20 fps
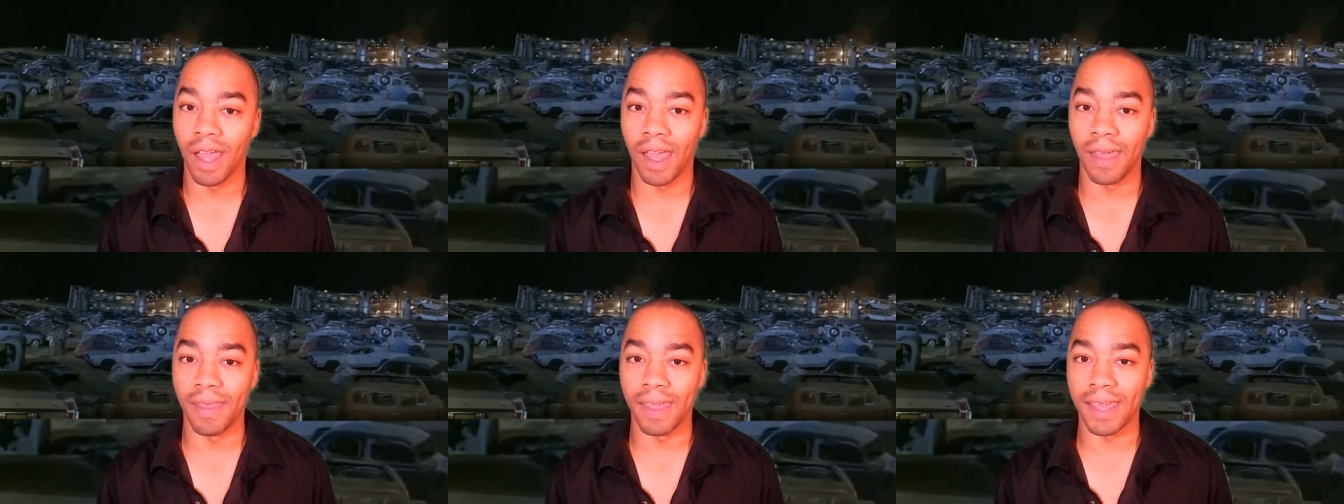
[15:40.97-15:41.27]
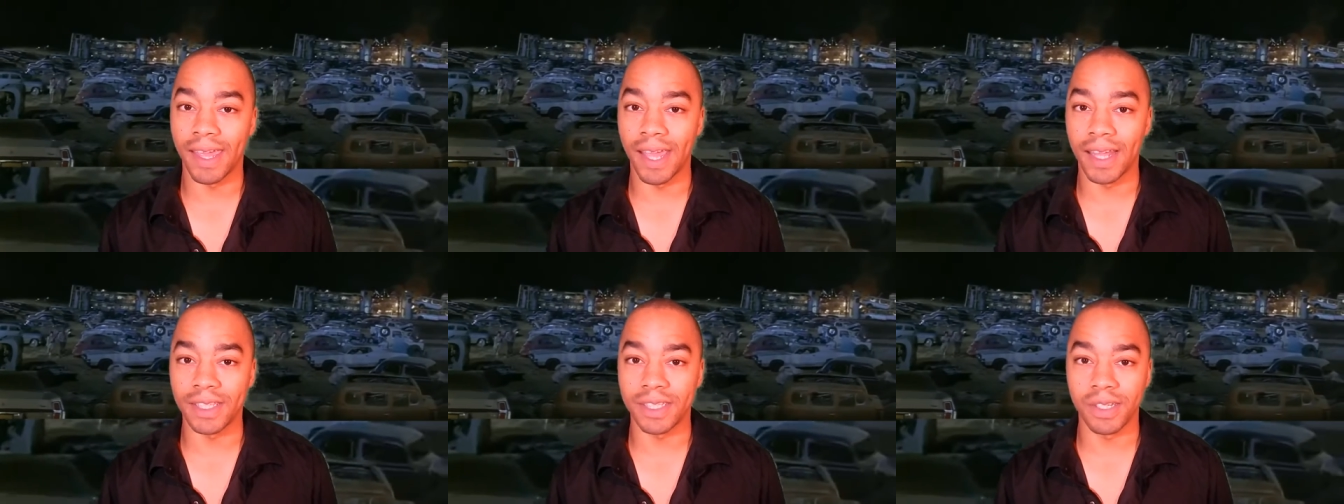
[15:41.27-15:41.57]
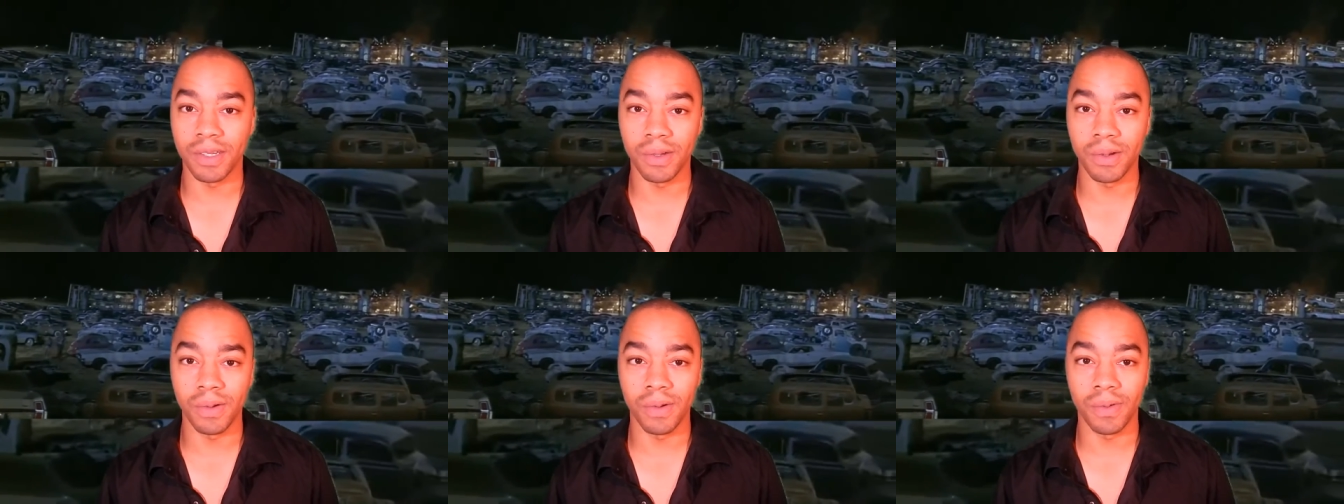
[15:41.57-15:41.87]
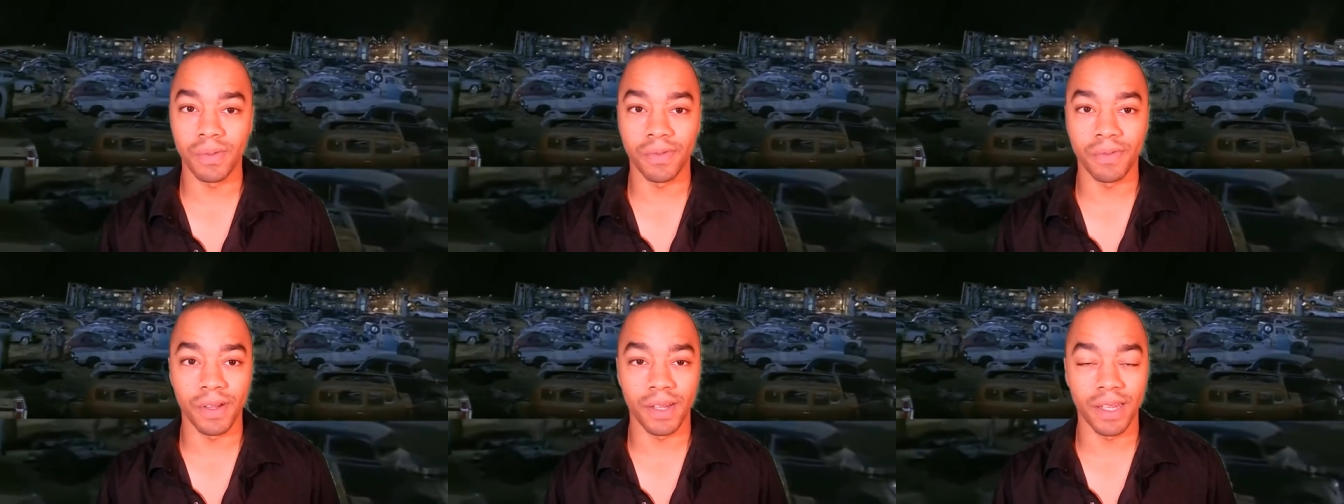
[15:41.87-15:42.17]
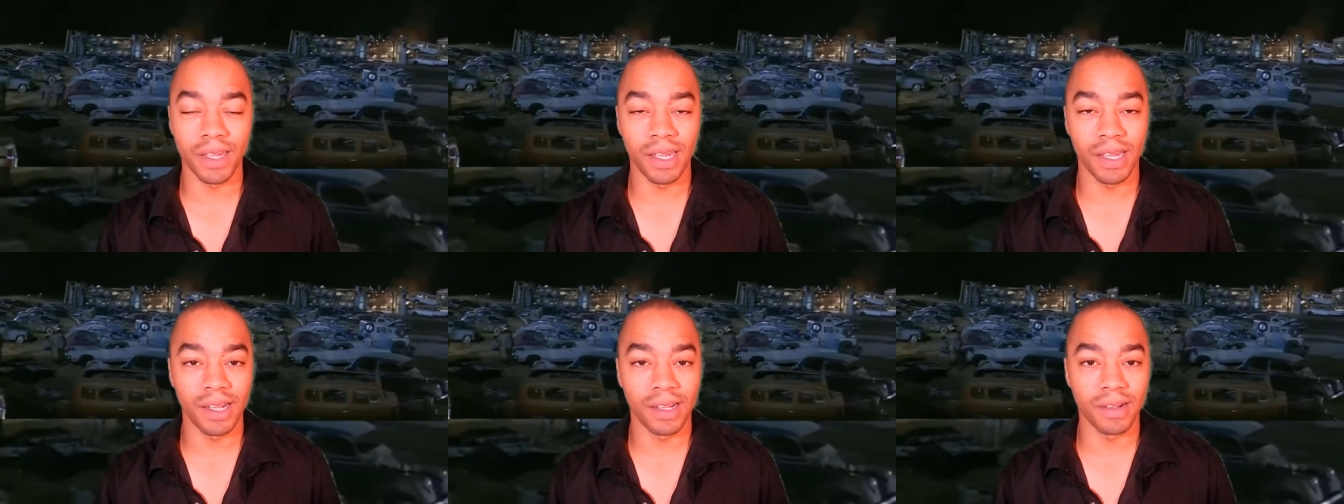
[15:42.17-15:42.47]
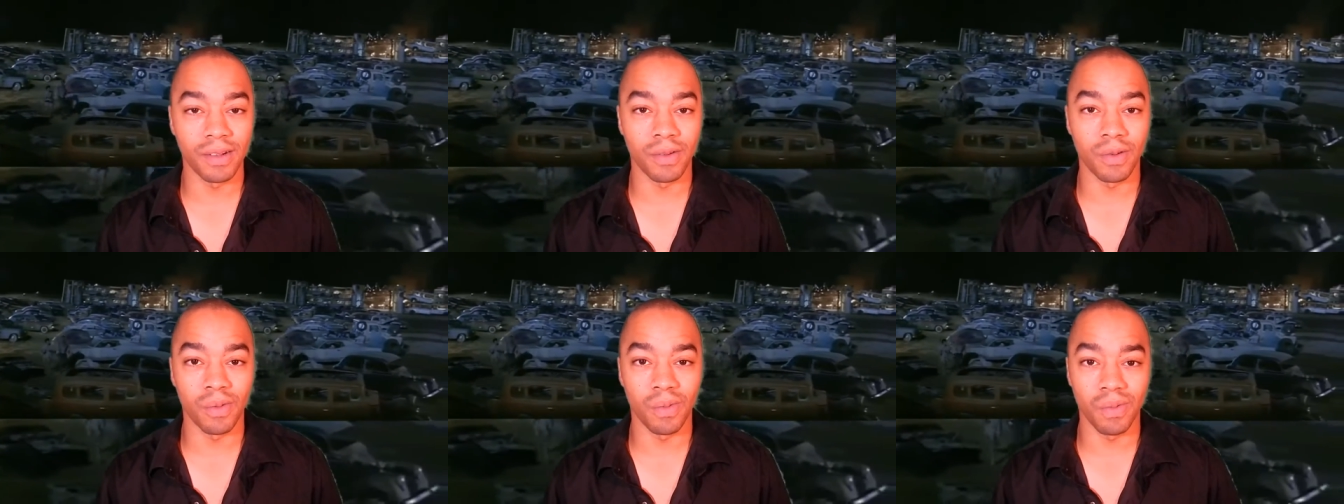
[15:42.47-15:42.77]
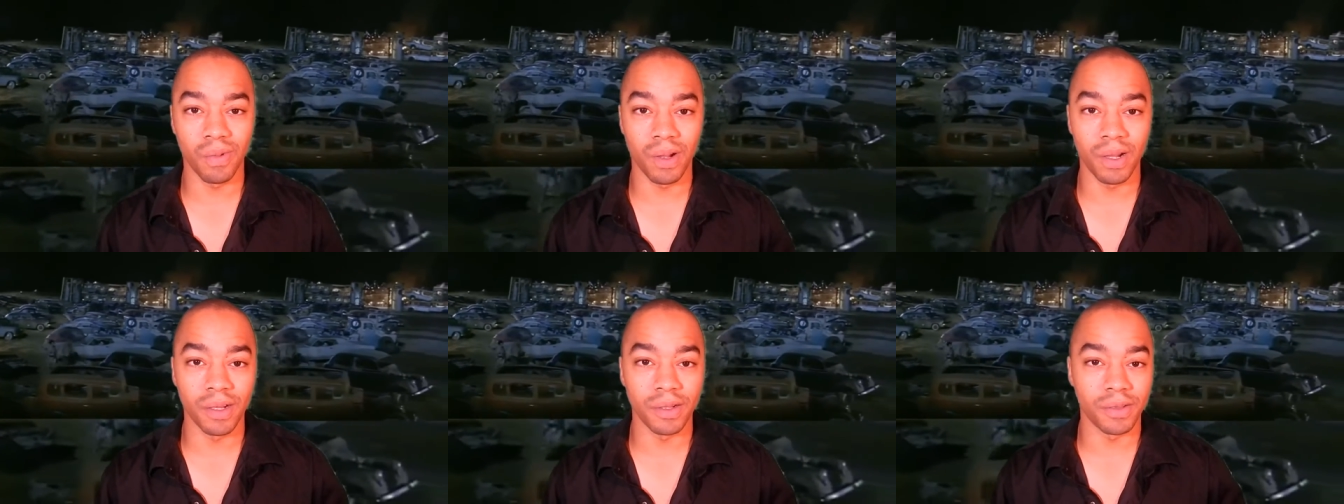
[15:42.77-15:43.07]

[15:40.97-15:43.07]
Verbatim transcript: and they get to fucking